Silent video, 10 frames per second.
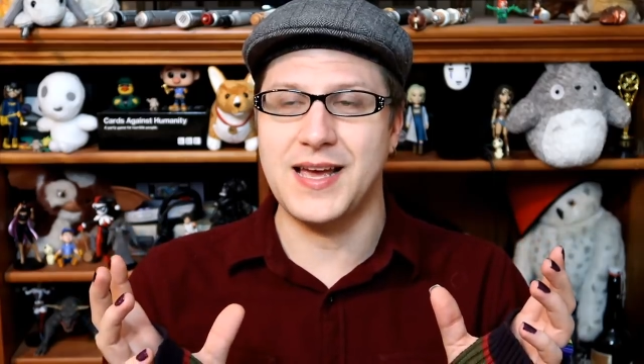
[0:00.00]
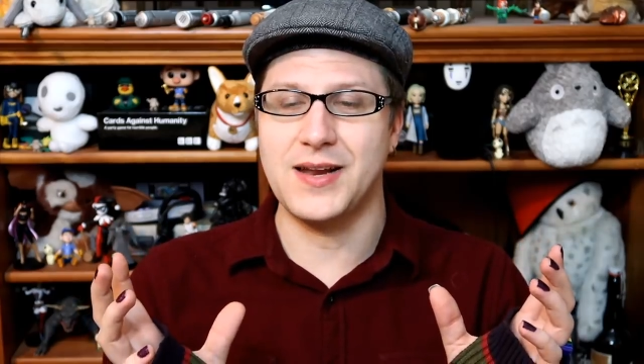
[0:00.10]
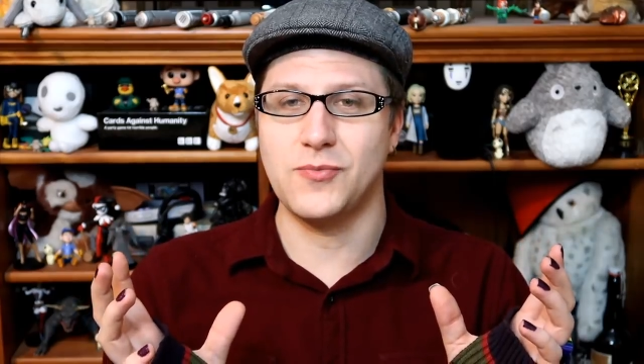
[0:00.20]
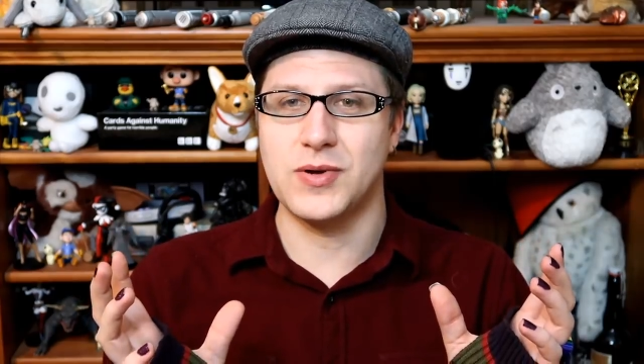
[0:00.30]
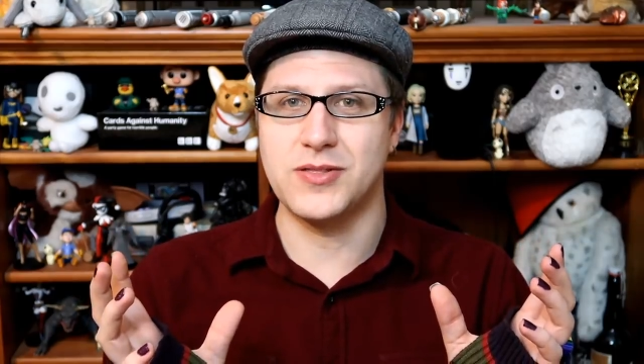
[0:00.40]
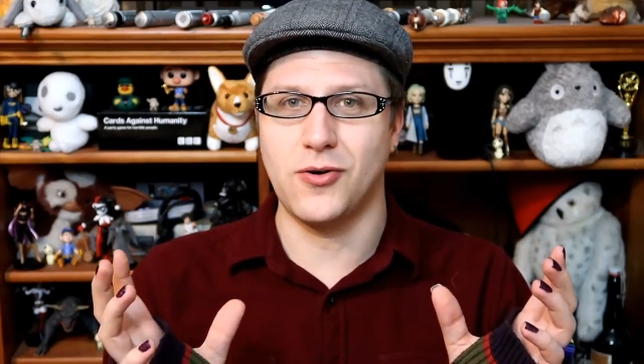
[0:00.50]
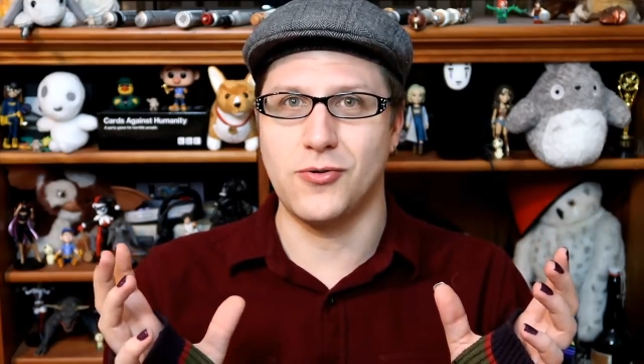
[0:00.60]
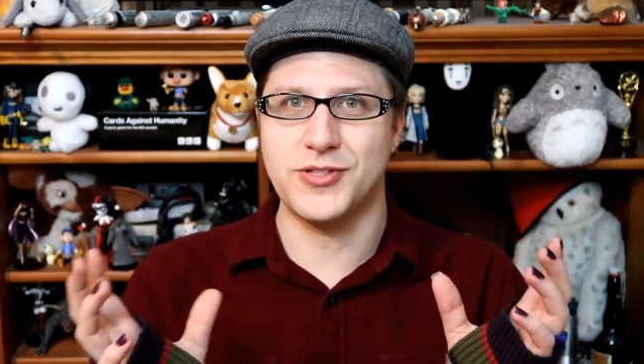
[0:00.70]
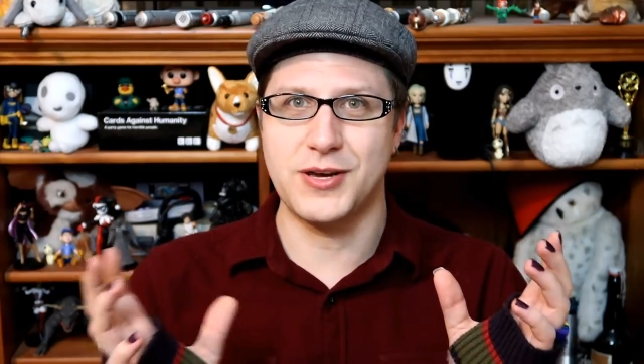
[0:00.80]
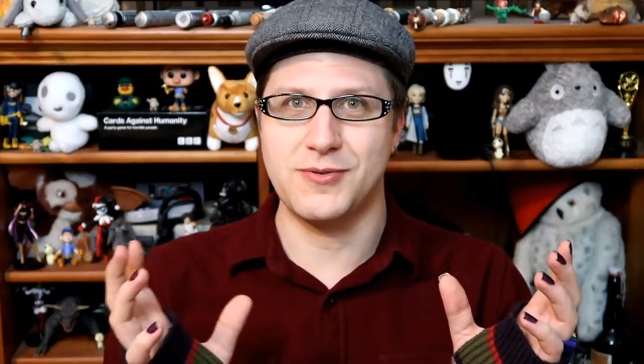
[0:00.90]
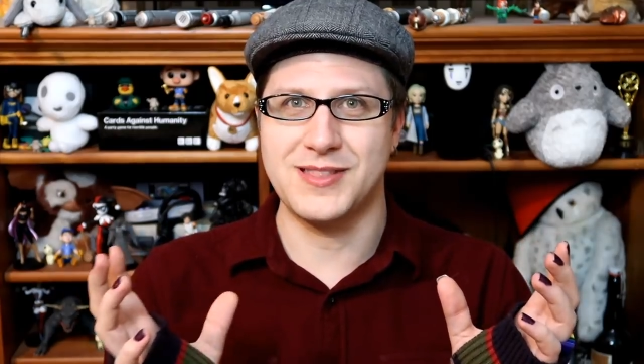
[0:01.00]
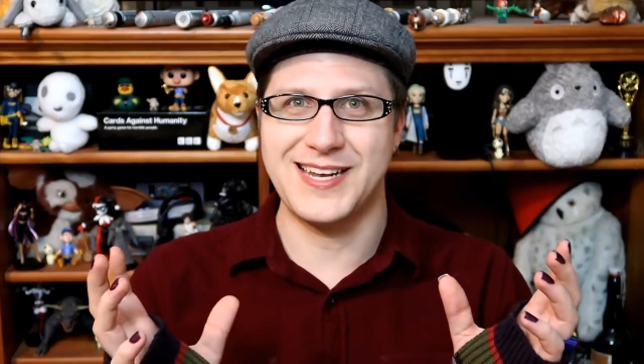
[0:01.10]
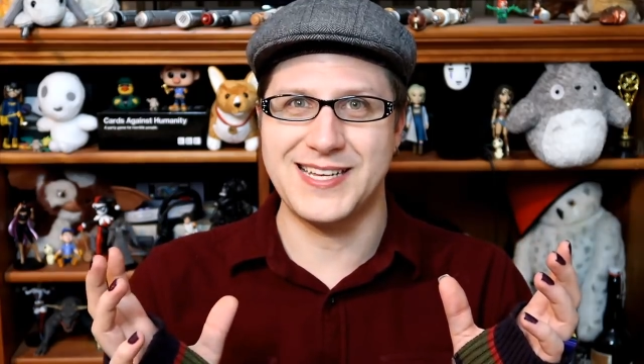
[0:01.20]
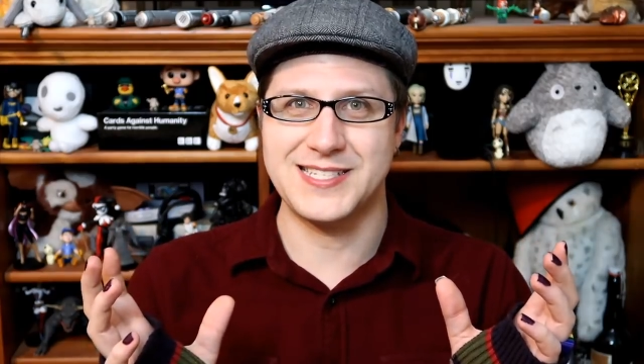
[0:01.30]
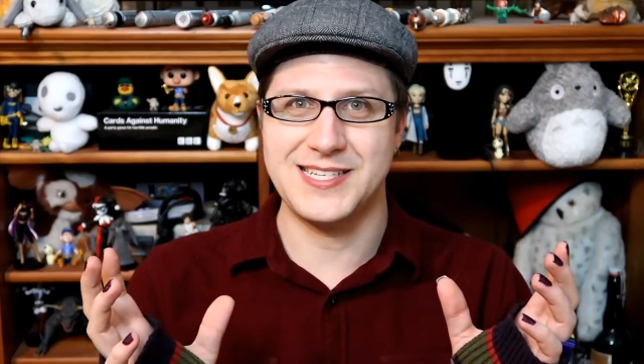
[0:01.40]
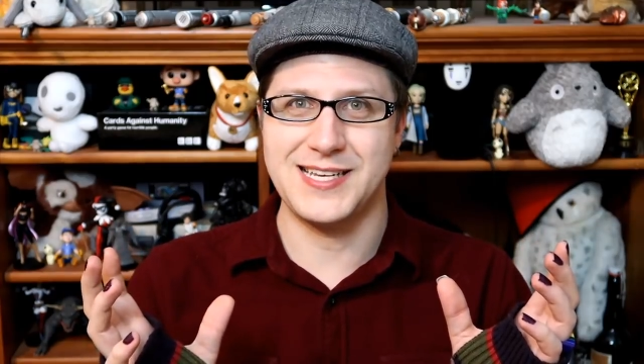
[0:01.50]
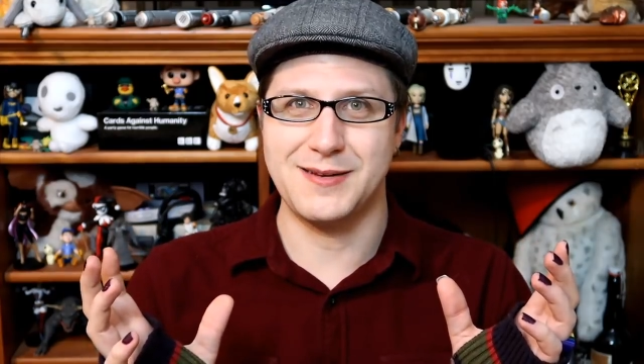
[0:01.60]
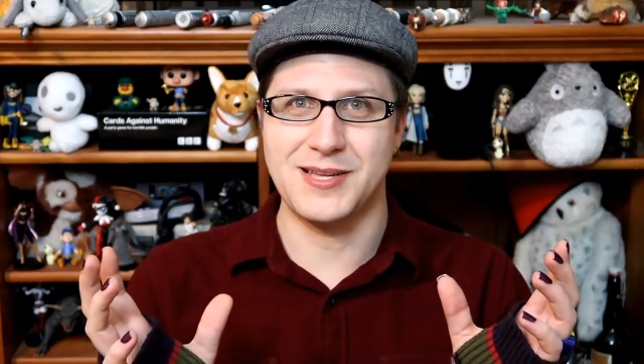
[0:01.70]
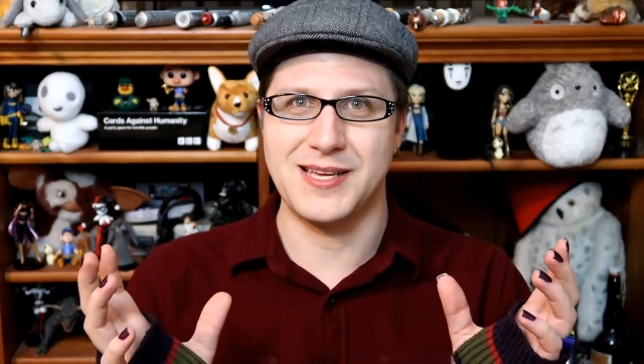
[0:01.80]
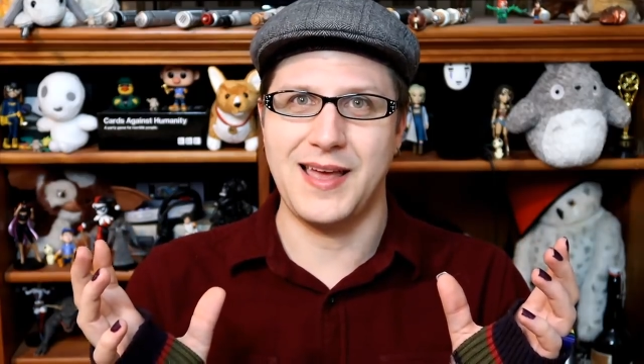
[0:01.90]
and with the whole thing with the Nestine,
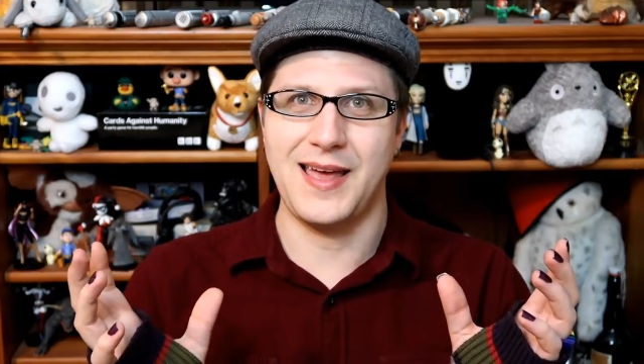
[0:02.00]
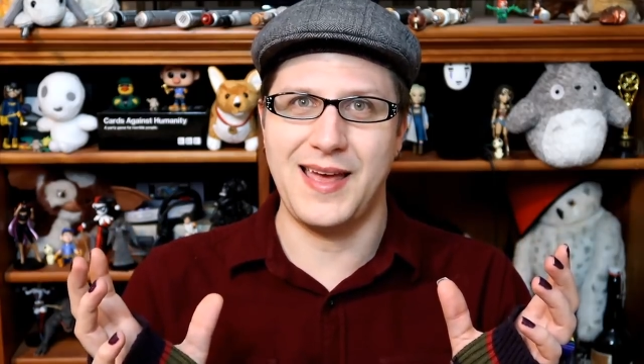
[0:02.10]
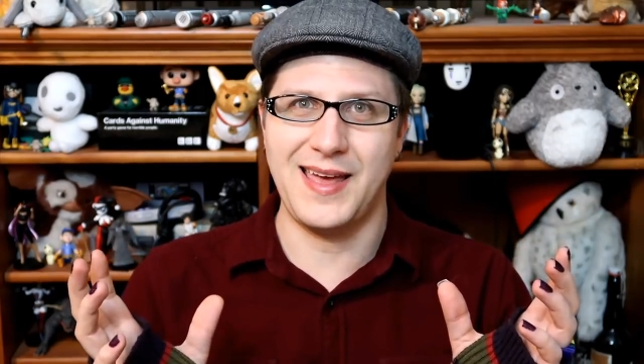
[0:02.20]
I'm like,